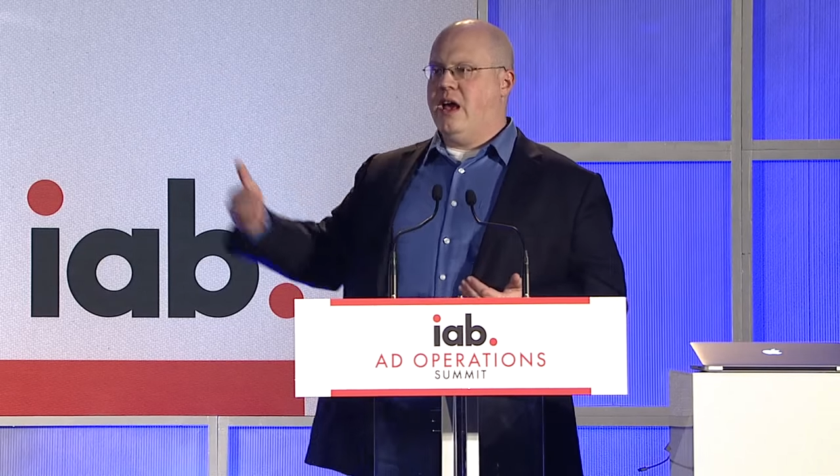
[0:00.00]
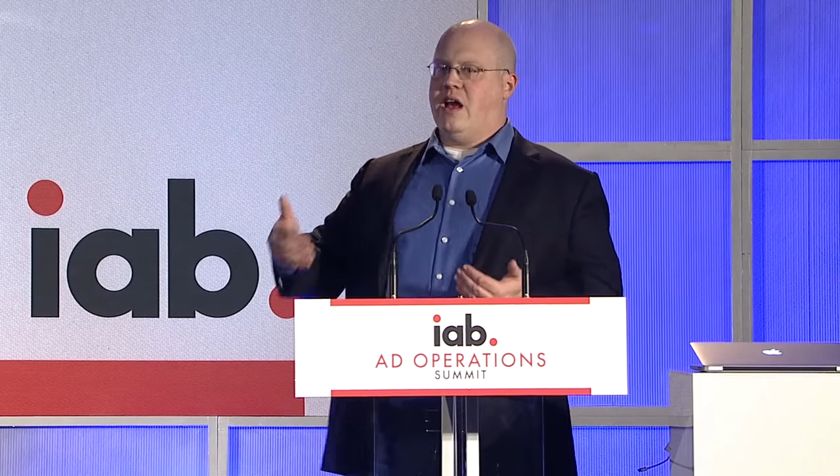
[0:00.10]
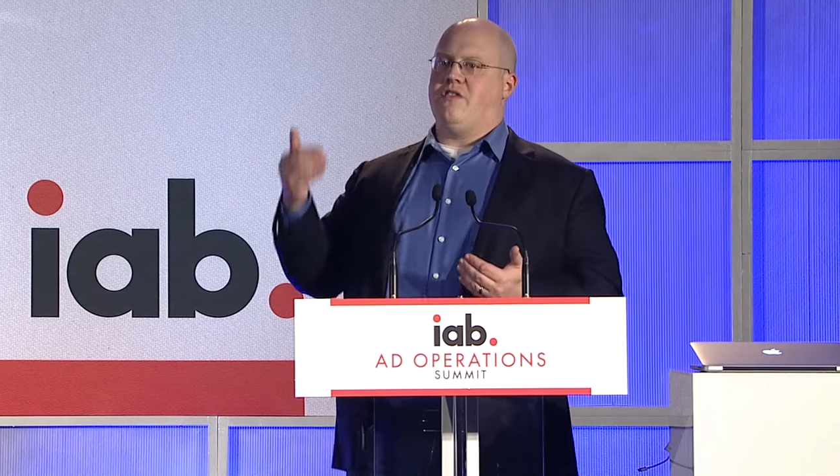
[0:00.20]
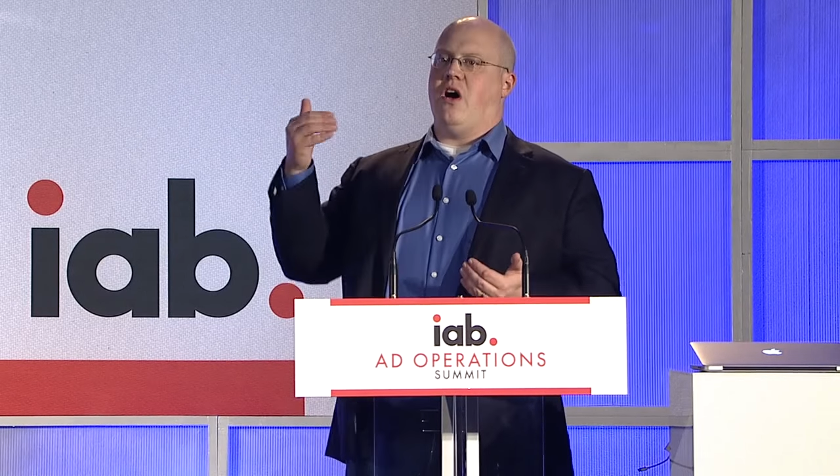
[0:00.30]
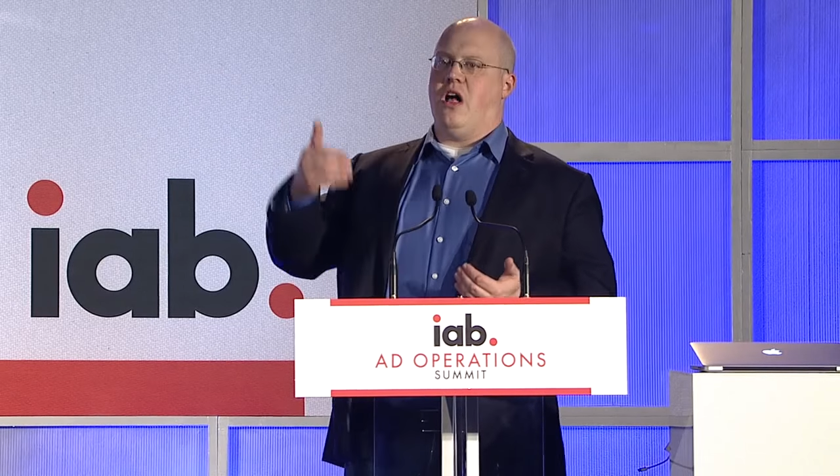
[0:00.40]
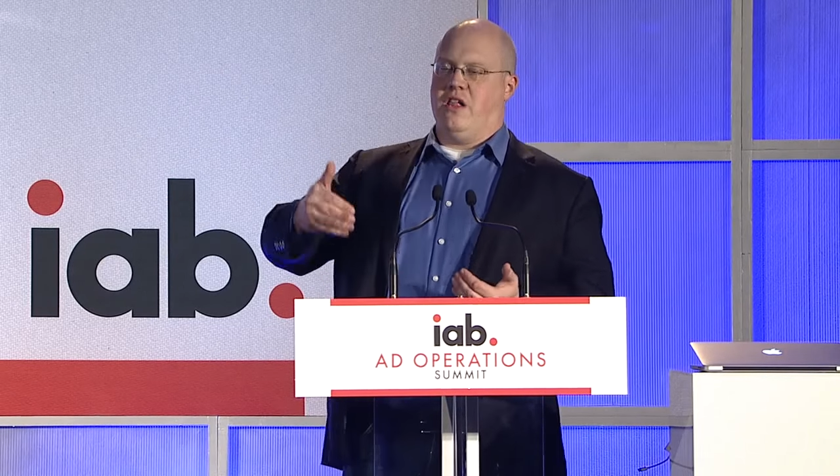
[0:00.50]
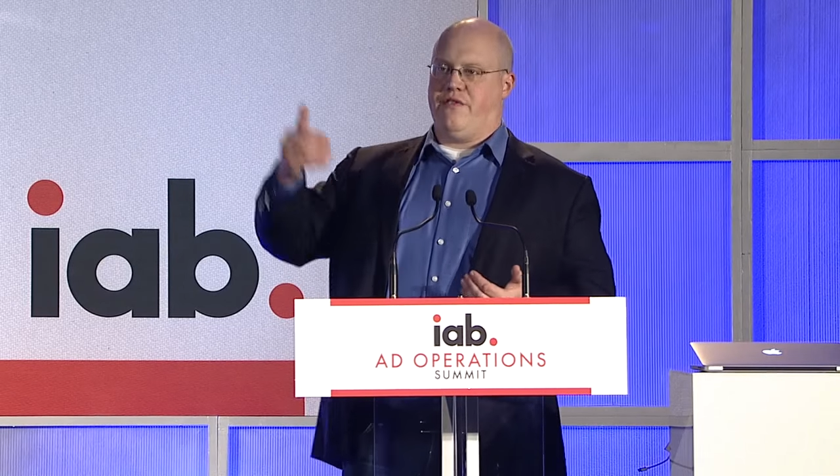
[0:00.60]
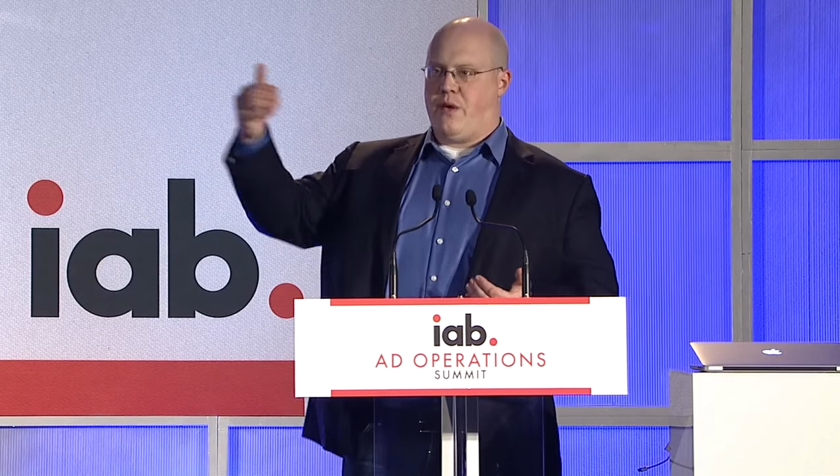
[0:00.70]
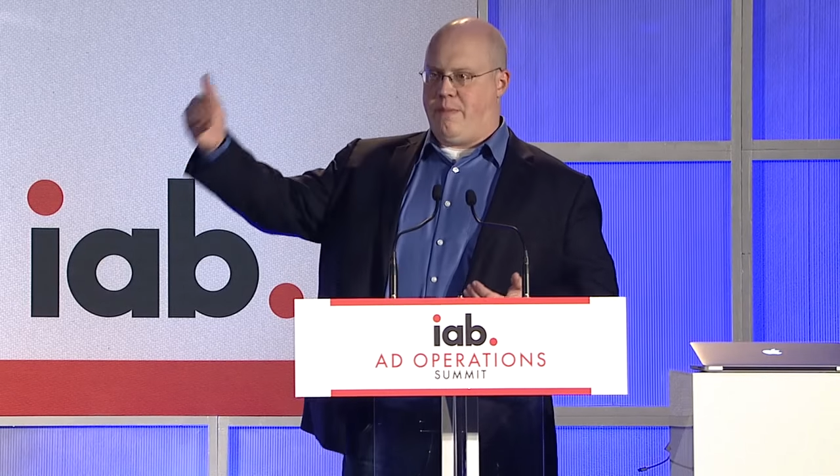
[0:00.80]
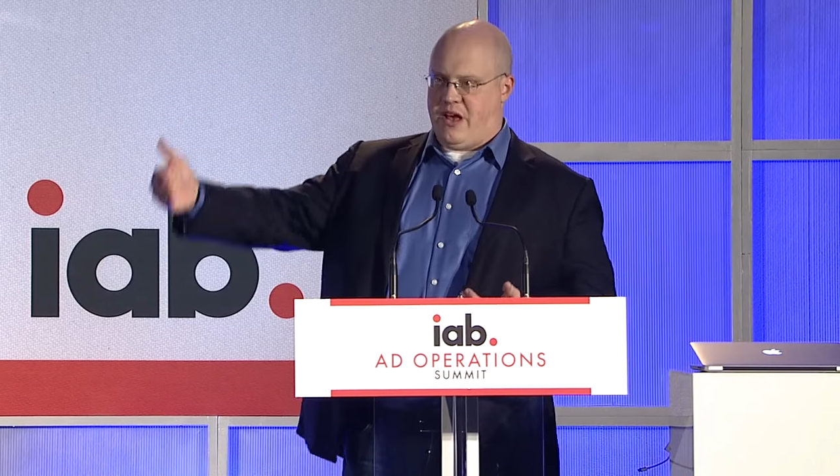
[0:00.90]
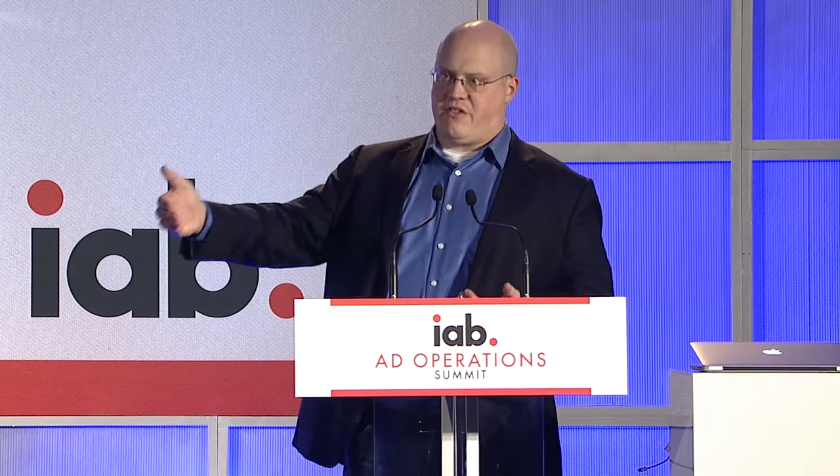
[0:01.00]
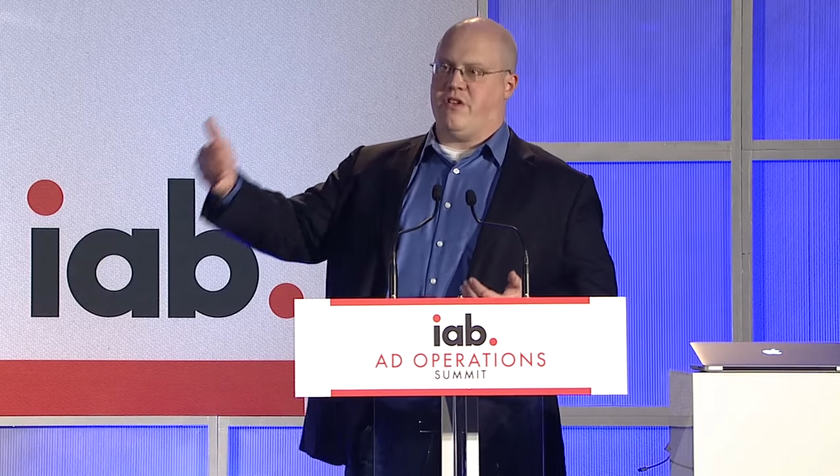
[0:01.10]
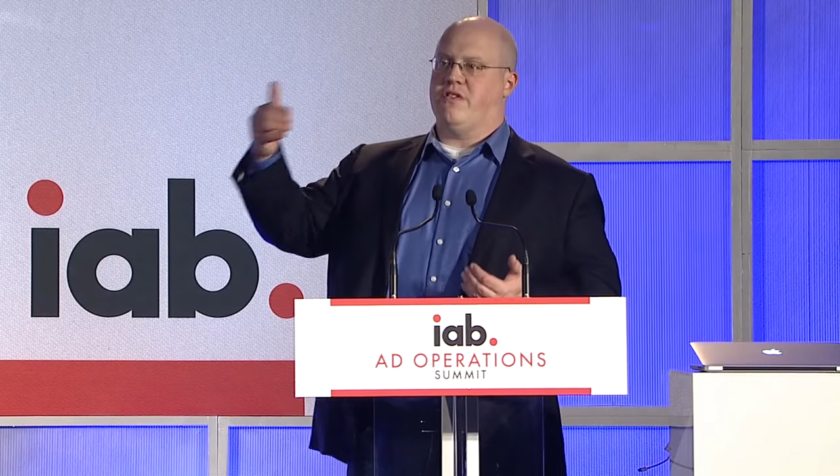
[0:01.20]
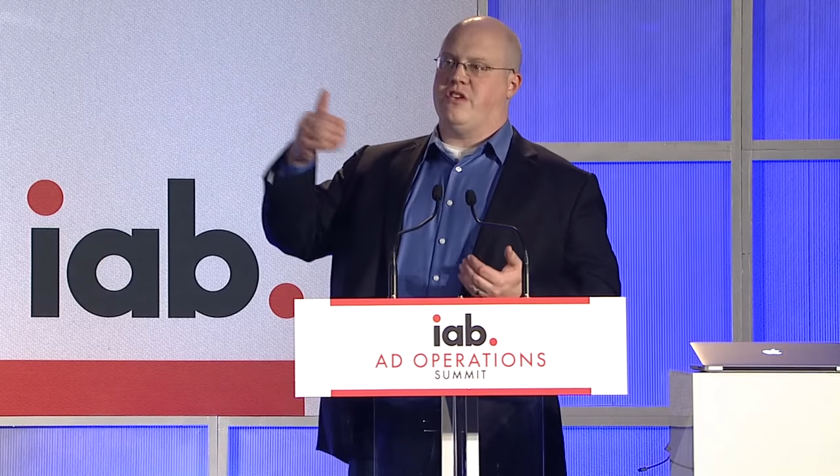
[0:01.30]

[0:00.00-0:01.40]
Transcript: It's all of the pixels pencils,